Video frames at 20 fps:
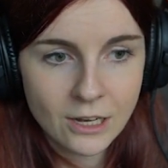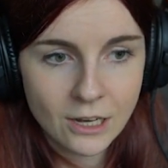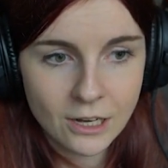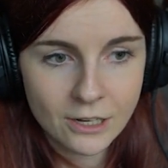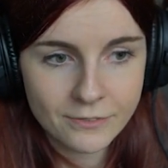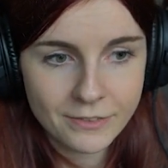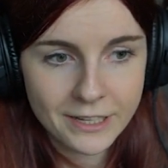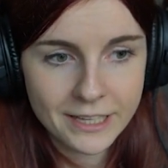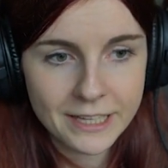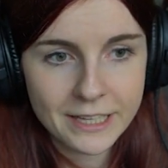
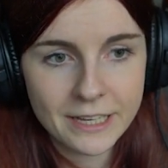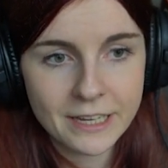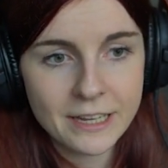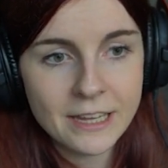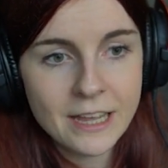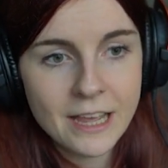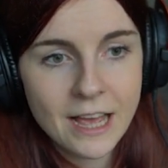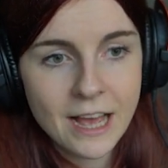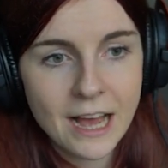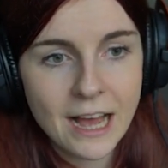over
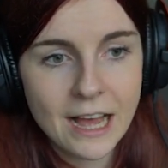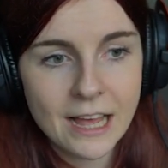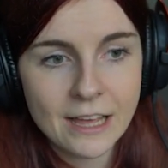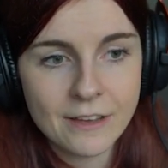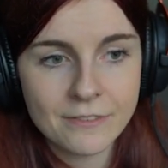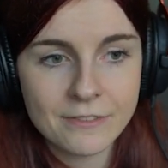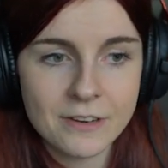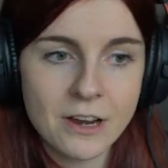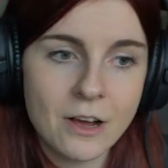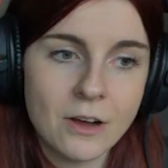here, I
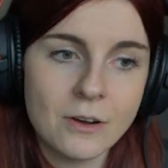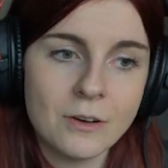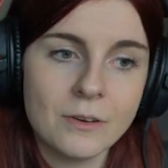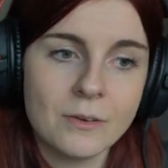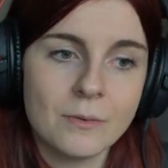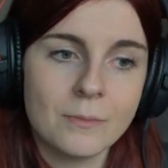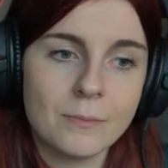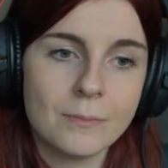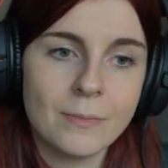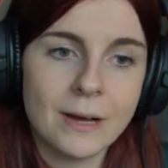have
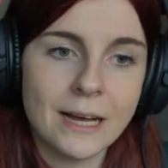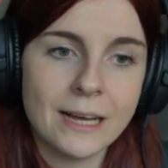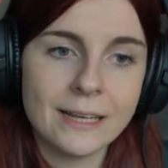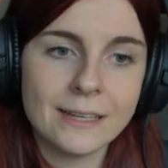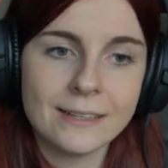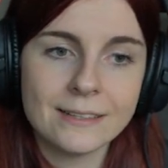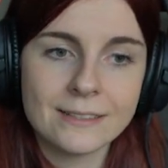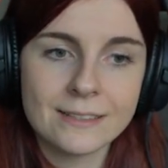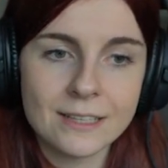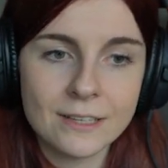now
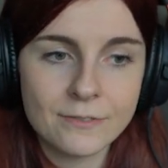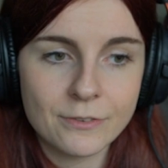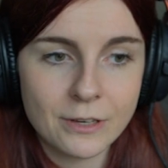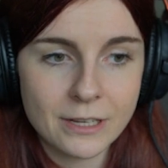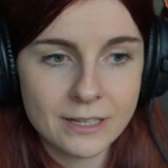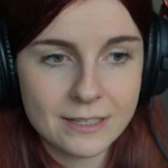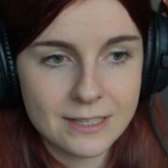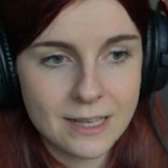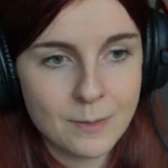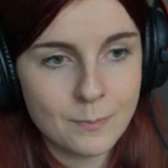my Civo
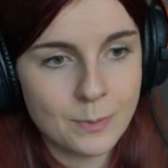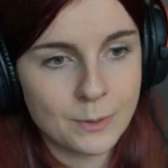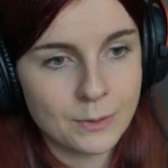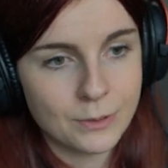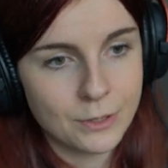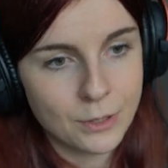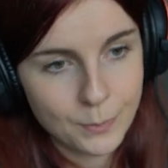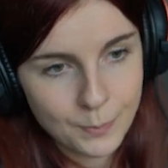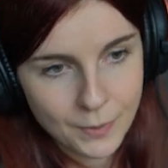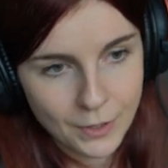example
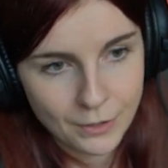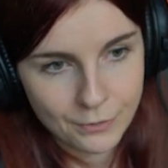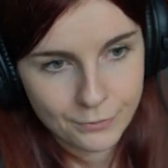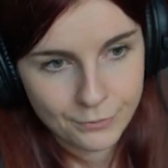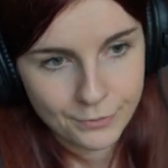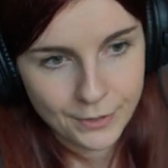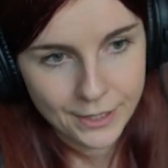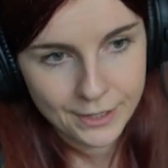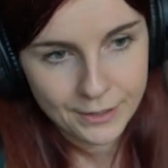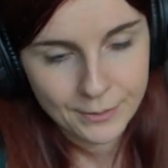
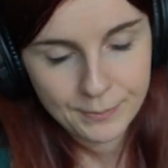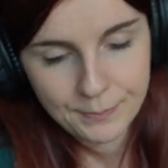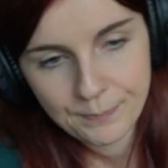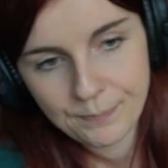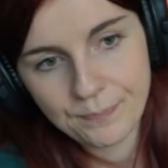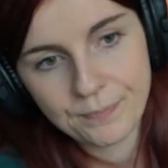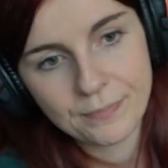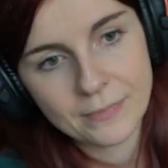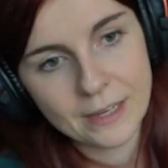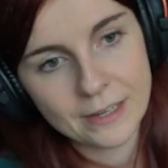kubeconfig,
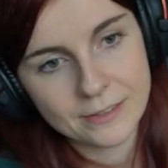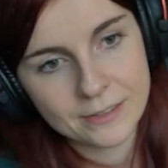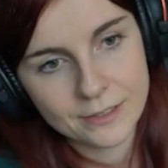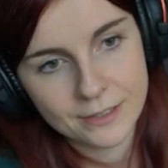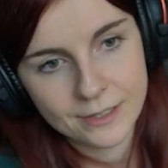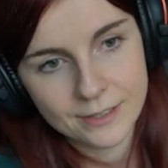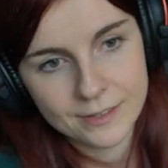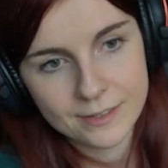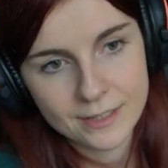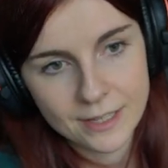as you
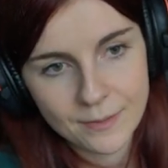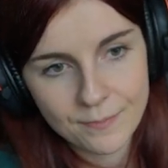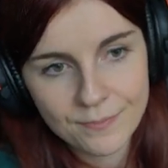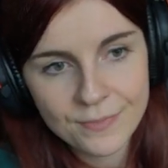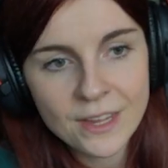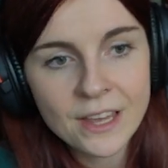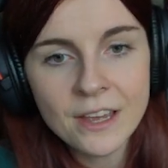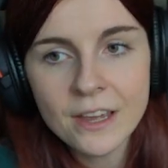can see.